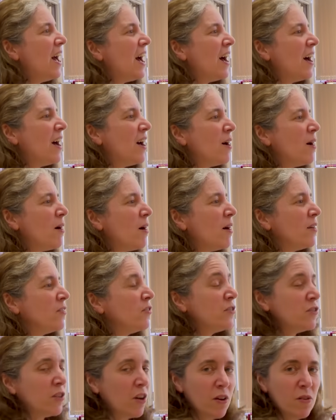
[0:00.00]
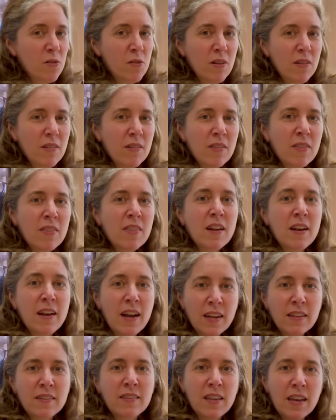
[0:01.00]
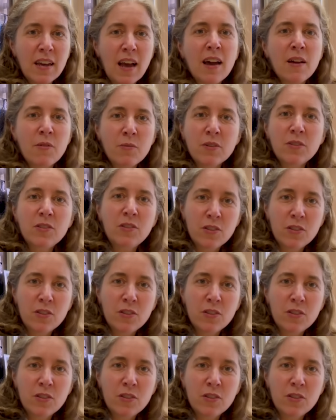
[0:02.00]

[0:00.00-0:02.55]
Uh, so the next thing I would